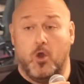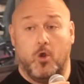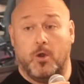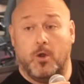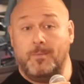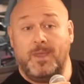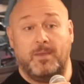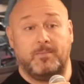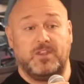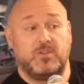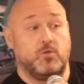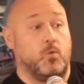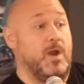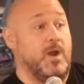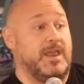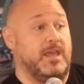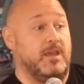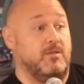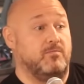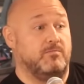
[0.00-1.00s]
or maybe
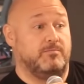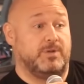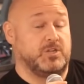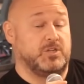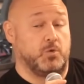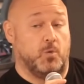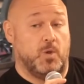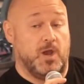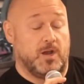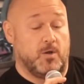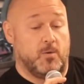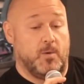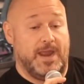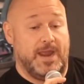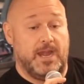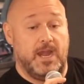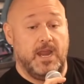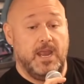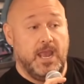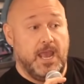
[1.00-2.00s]
20, bunch of water
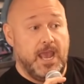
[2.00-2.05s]
weight.